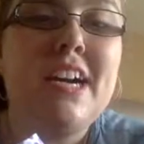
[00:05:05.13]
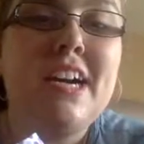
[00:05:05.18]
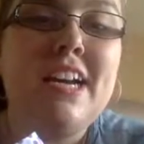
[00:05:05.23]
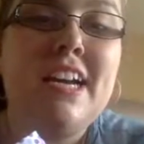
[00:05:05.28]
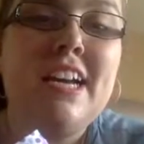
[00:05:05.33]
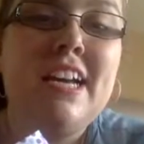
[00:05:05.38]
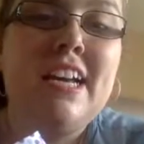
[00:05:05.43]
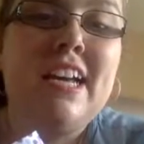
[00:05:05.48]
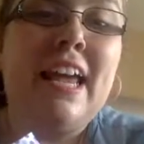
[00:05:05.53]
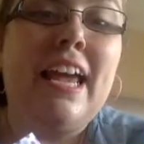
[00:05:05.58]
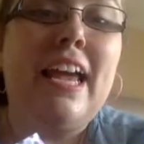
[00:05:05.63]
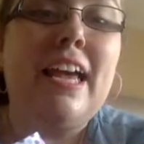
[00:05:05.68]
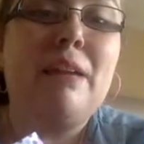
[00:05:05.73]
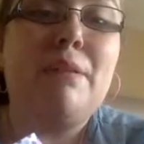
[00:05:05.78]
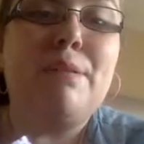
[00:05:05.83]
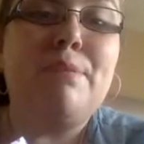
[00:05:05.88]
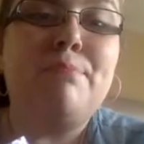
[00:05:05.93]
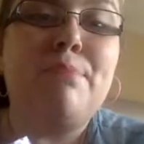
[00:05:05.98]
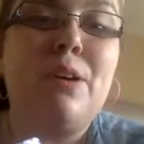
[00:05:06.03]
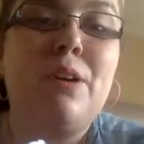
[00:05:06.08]
and
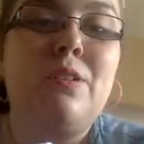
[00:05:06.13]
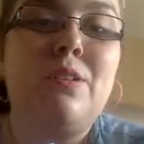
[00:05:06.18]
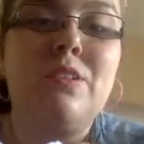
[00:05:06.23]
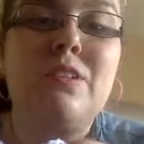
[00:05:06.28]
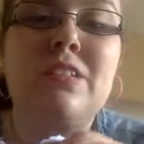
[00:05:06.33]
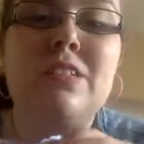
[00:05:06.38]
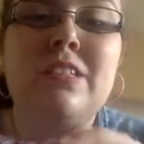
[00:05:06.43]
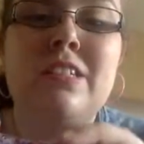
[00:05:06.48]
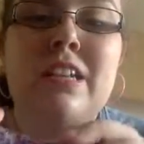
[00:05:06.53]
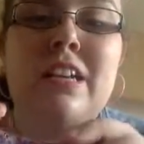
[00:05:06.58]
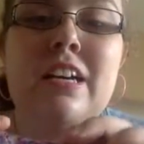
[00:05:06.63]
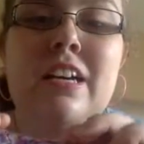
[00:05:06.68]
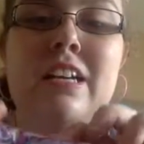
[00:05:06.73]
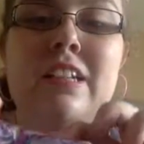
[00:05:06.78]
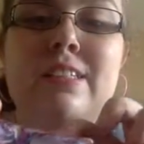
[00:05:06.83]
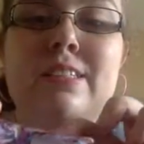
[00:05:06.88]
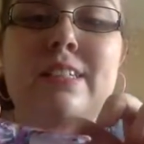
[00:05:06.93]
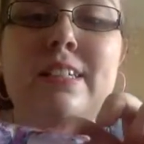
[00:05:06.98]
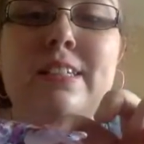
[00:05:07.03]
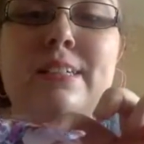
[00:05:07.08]
bows doesn't
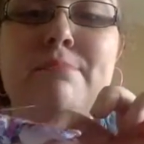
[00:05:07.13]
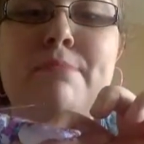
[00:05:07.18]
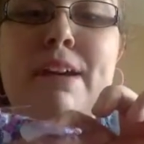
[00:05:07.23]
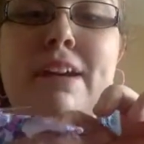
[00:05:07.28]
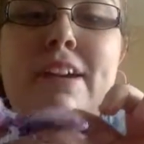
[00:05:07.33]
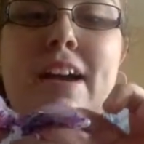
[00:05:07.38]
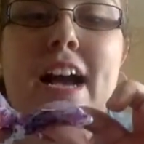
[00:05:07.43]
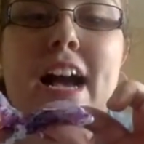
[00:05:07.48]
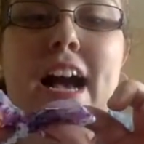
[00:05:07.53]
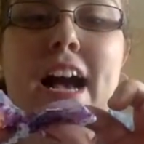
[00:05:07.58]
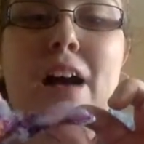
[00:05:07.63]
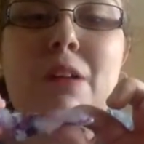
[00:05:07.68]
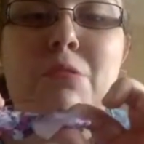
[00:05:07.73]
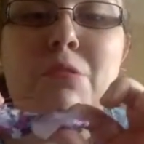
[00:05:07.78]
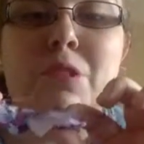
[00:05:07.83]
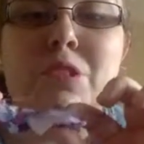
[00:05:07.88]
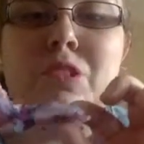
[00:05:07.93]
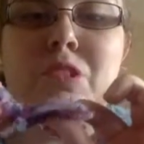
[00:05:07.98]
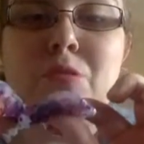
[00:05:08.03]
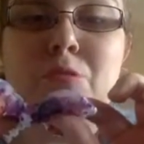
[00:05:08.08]
matter how old you
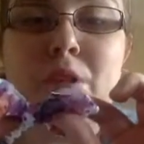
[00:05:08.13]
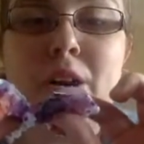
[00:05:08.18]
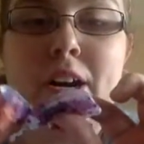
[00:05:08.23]
are.